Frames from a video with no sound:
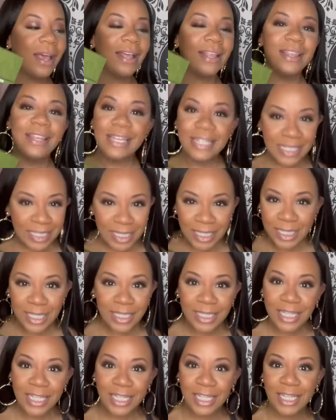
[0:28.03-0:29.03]
This is the,
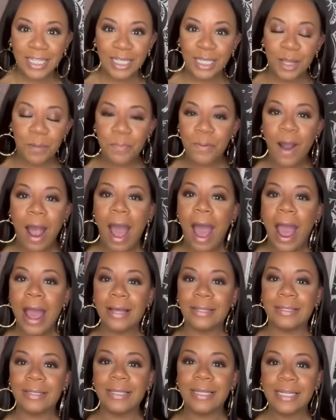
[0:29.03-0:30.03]
the, the
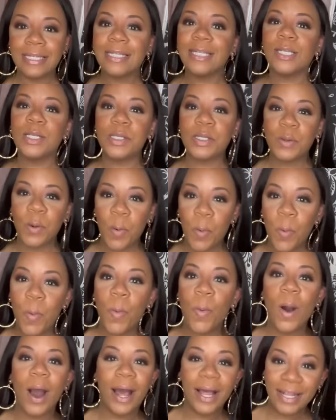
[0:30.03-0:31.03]
prize. This is
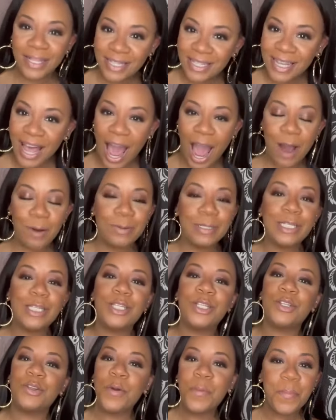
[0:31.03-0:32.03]
what I was
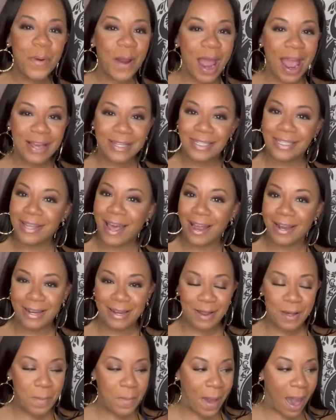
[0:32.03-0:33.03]
super
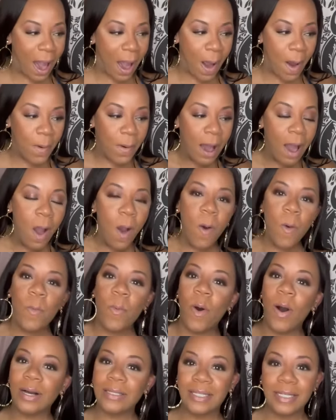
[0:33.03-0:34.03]
excited about.
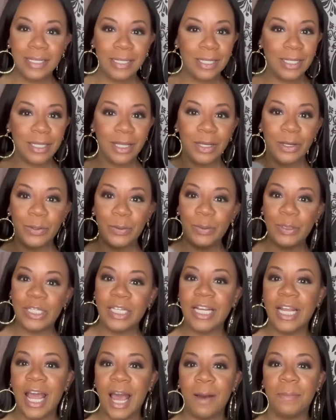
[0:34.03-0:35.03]
Walked into the
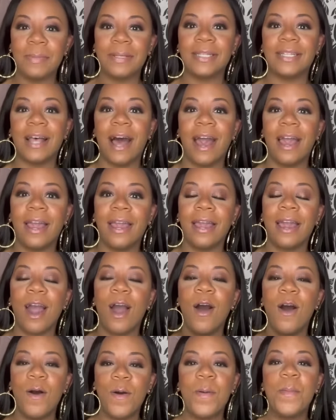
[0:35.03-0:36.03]
Gucci and was like,
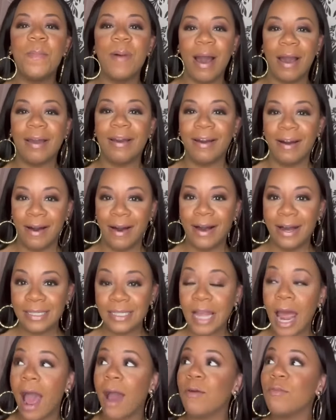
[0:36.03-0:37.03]
oh my
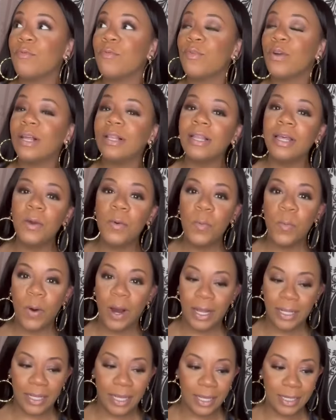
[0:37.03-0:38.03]
gosh. I really
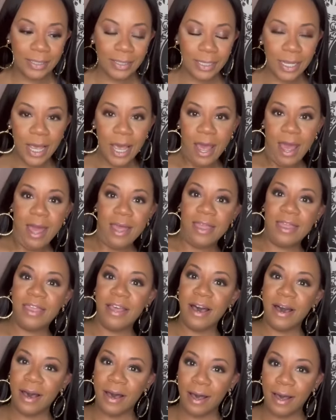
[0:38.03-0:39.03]
wanted
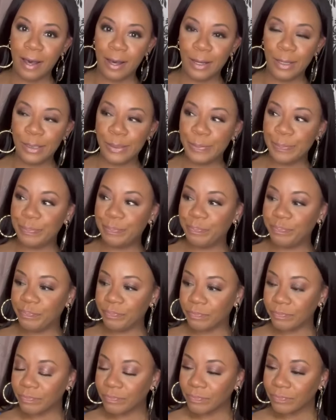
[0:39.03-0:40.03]
the
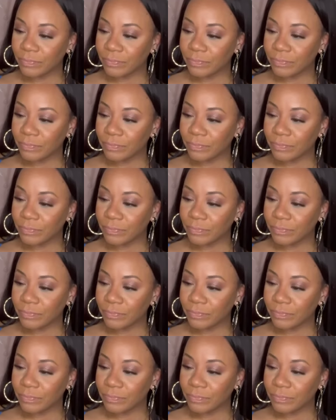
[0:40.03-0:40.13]
um,